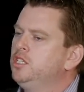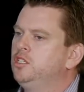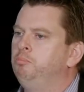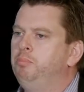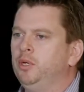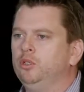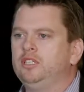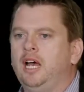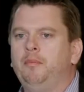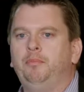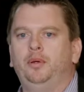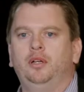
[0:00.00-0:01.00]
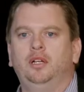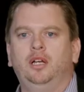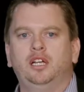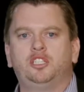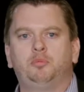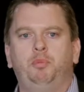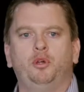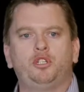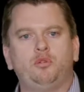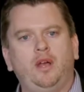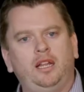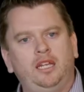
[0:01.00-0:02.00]
to build up a
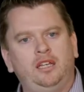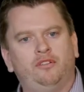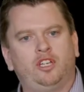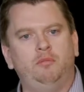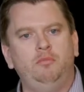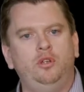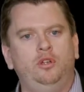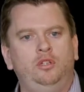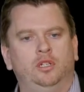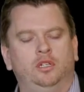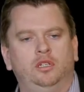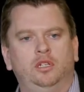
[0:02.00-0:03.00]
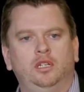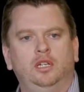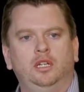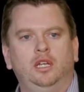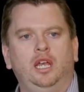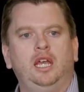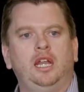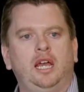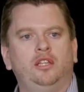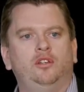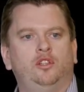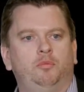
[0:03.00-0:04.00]
spirituality of communion in
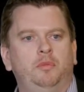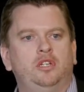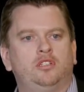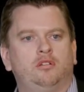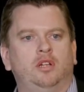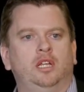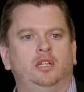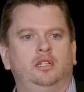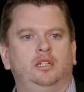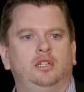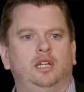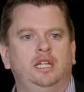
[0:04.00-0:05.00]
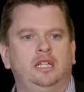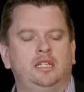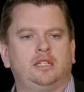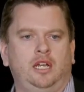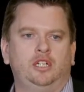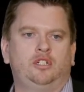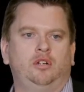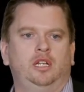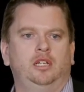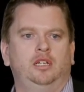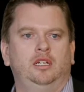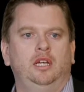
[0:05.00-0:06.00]
our youth ministry in this
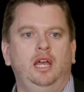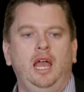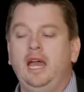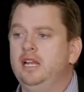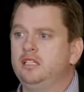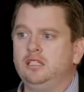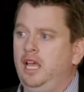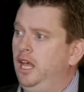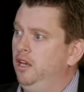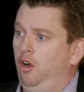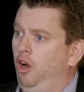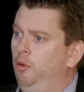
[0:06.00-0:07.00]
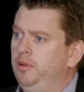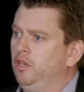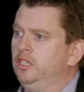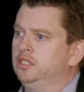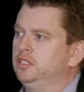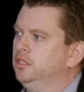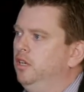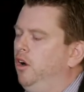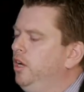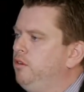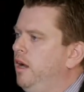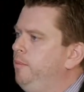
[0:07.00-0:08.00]
country? And, it's, and I'll be honest,
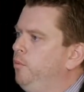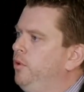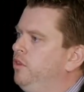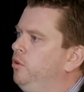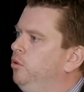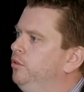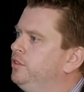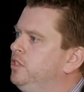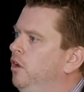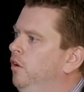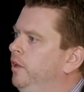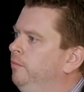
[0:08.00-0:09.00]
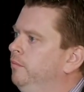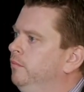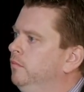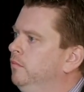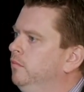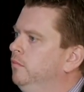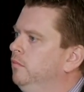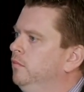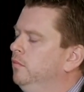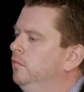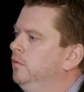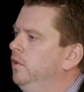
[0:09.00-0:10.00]
I grapple with it all the time.
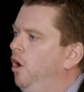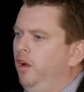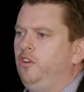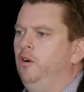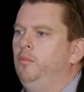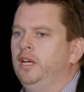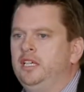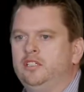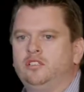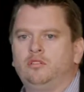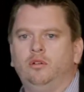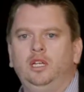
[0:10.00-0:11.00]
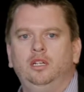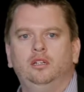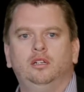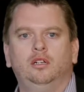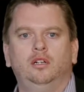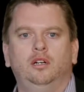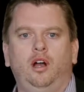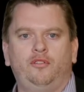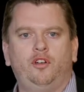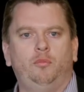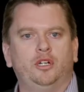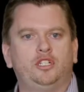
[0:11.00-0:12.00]
I've got my history,
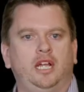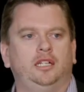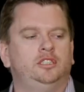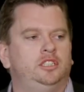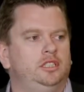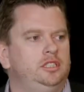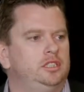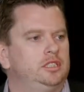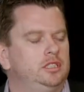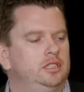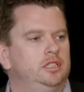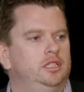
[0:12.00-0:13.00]
I've got my challenges,